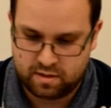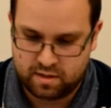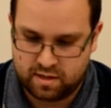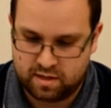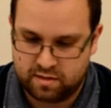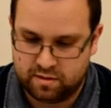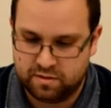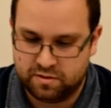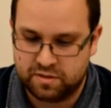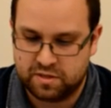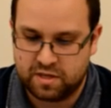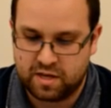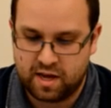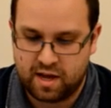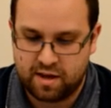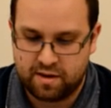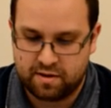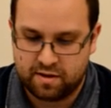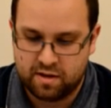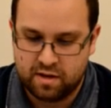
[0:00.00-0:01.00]
and London
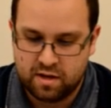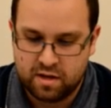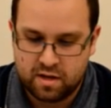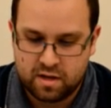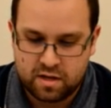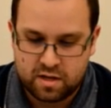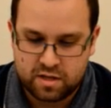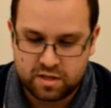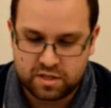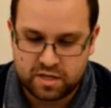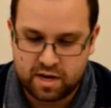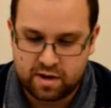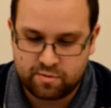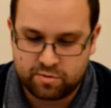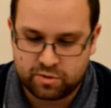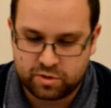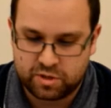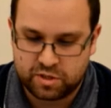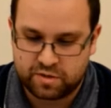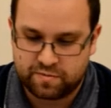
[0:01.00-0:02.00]
here. So now
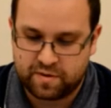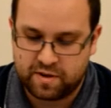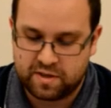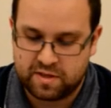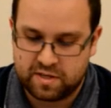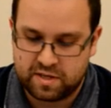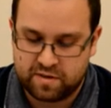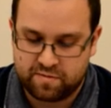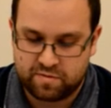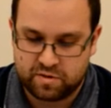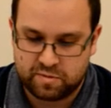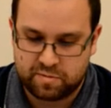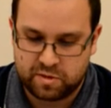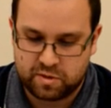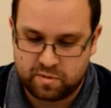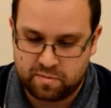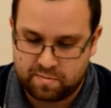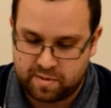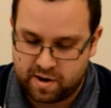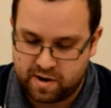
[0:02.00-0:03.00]
we'll just find the difference
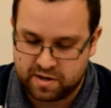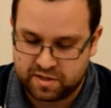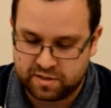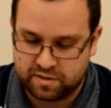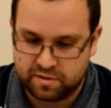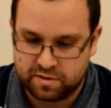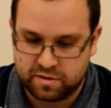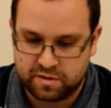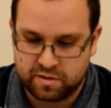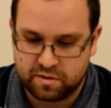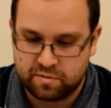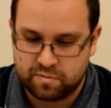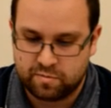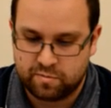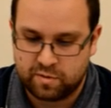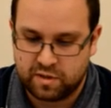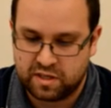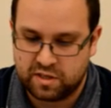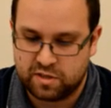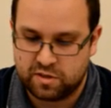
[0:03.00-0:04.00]
between Paris and London.
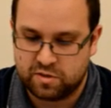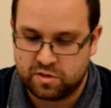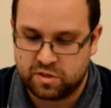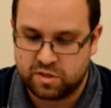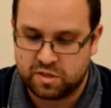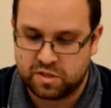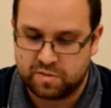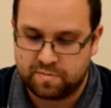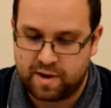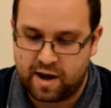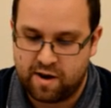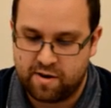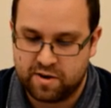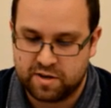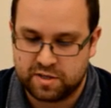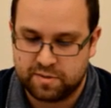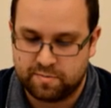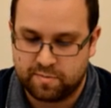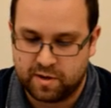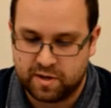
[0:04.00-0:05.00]
We could do just
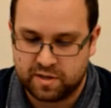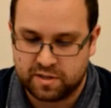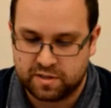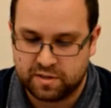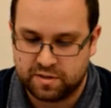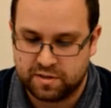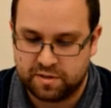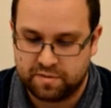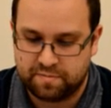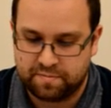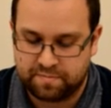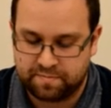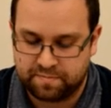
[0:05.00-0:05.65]
Paris minus London